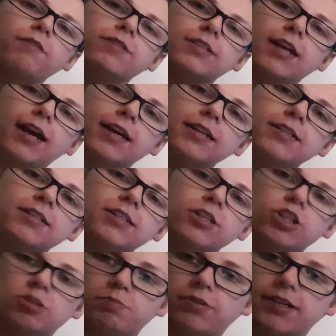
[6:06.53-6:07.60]
seconds
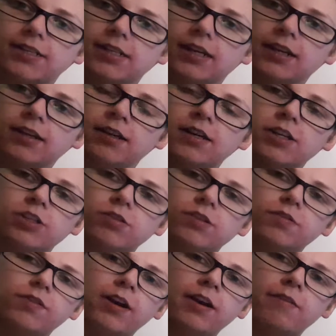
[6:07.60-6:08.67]
sprinting. So
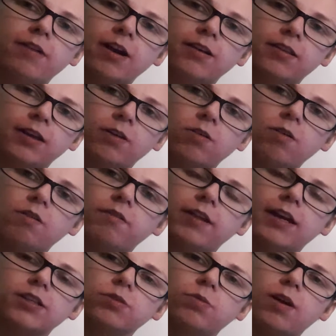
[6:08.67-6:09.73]
it's very rare do they go over
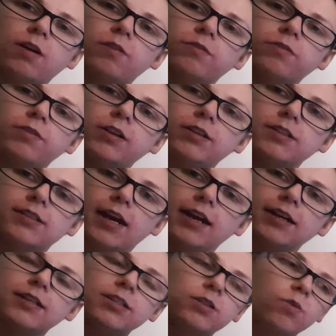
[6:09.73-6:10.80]
that 12
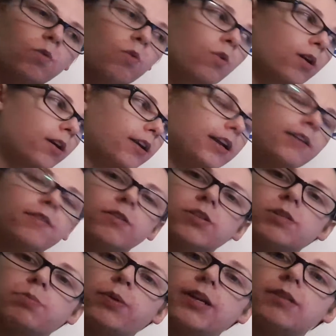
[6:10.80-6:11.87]
seconds or even
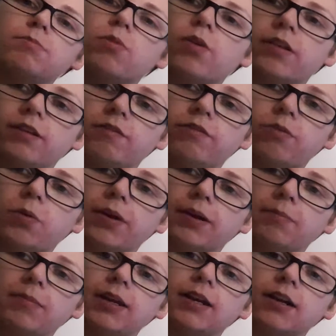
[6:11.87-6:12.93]
sprint more than 40
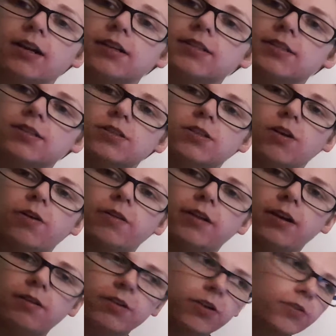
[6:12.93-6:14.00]
meters. So
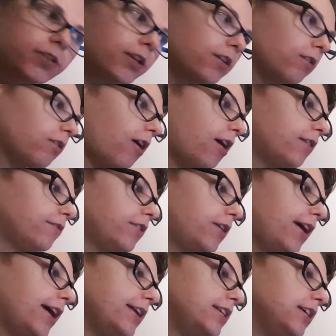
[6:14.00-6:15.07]
they're using a lot of their
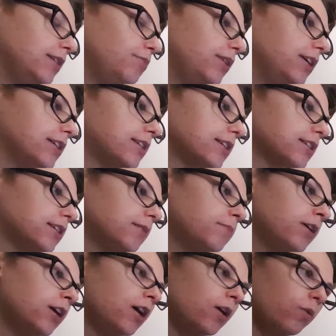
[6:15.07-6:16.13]
ATP
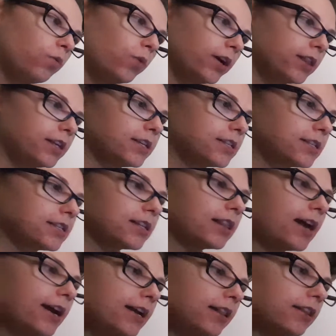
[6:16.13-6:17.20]
system with a
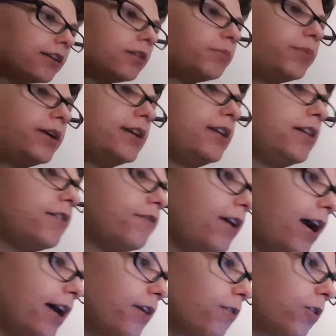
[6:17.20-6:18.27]
slight little bit of
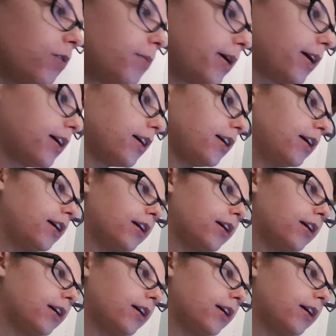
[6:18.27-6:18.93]
anaerobic